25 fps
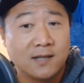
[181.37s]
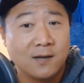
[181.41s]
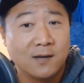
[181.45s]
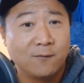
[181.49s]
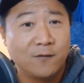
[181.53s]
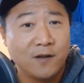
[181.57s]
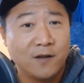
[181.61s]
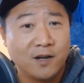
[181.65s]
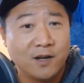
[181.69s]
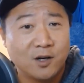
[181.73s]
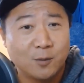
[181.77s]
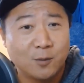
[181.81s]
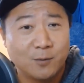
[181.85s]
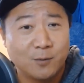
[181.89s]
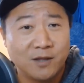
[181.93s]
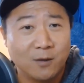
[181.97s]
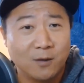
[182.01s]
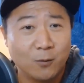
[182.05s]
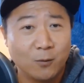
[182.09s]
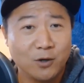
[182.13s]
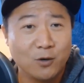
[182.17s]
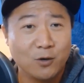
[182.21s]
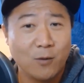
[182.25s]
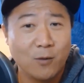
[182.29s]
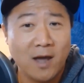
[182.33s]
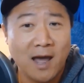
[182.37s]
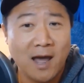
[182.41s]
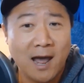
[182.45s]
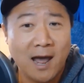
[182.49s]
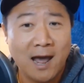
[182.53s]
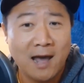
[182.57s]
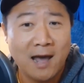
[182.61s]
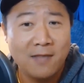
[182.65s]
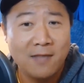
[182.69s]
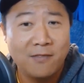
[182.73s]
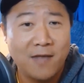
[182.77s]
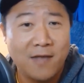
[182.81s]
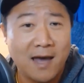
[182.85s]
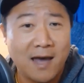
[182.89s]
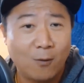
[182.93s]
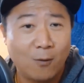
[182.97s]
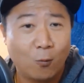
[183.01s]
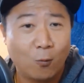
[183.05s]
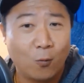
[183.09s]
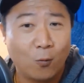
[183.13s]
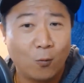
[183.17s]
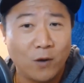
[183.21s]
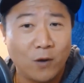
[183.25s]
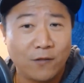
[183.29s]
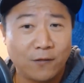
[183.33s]
finish, but then when you add that
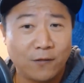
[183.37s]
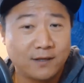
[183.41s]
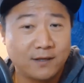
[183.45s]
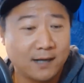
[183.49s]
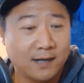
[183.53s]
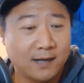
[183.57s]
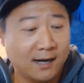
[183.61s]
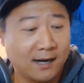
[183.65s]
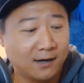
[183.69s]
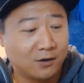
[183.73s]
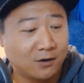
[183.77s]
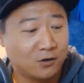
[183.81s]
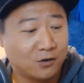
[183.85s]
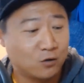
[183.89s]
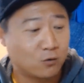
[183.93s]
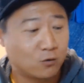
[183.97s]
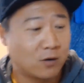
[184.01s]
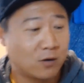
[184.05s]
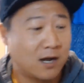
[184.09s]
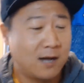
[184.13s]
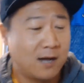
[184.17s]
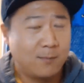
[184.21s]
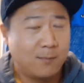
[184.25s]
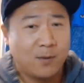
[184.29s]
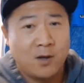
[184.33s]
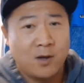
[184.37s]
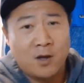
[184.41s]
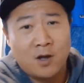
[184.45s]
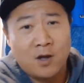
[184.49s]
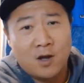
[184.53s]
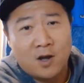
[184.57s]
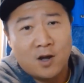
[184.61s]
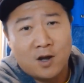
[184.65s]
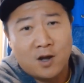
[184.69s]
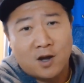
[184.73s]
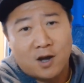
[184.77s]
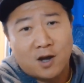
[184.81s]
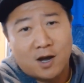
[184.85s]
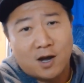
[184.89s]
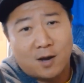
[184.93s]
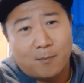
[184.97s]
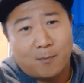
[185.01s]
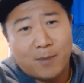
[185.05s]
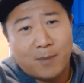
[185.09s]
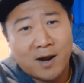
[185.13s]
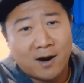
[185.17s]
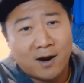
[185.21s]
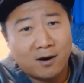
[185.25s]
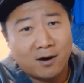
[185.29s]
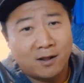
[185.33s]
with the Tiger Stripe
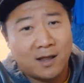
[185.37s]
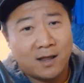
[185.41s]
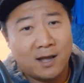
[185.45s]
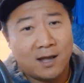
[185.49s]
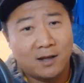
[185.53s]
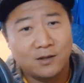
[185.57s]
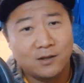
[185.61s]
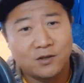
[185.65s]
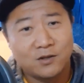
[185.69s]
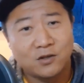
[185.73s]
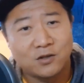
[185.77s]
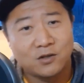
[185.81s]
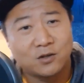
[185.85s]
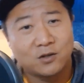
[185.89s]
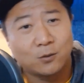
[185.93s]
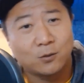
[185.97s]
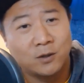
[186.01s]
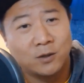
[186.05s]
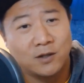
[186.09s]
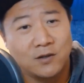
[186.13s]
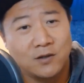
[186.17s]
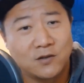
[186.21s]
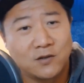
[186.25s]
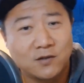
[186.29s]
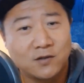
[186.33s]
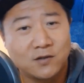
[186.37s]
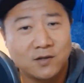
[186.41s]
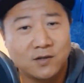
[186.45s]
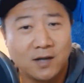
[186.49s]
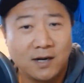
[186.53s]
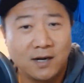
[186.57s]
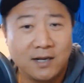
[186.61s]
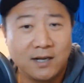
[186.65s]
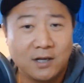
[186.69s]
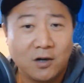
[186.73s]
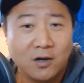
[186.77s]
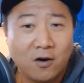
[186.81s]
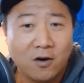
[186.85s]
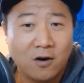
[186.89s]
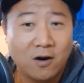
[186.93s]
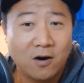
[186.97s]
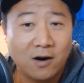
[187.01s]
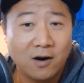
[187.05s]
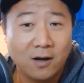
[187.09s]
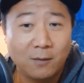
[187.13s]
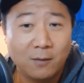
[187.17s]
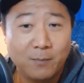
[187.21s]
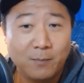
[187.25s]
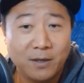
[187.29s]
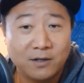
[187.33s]
parallel, it's just a really stunning
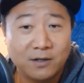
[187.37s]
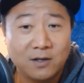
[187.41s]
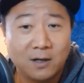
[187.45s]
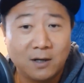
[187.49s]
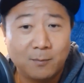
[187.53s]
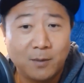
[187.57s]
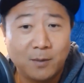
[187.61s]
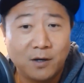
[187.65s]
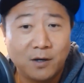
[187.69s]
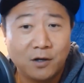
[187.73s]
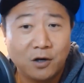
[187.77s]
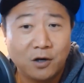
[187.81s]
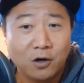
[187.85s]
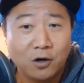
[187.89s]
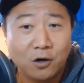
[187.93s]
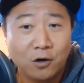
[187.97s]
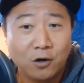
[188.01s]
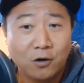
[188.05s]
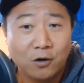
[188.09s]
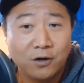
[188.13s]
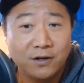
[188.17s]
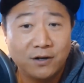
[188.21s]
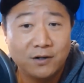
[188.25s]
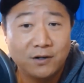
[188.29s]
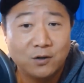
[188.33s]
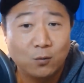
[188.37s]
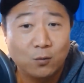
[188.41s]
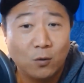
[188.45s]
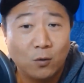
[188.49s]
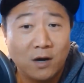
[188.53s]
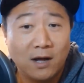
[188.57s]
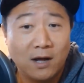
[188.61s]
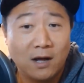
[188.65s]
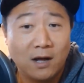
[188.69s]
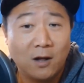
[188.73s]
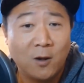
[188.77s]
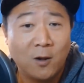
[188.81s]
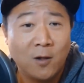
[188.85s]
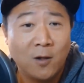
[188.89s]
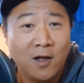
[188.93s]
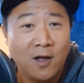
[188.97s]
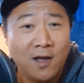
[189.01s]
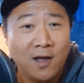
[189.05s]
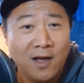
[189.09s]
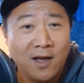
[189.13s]
card. I picked up a Curry as well.